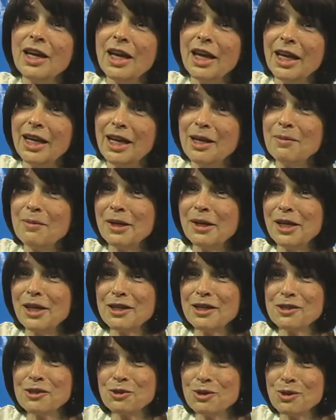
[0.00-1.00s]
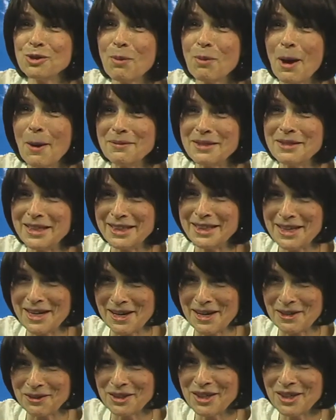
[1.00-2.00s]
and anybody else who's popped in and
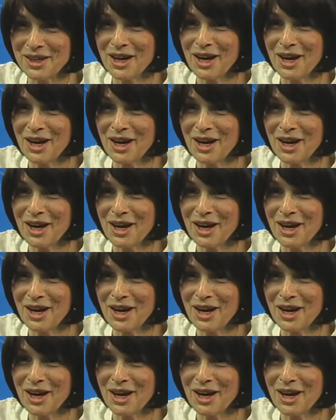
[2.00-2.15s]
out.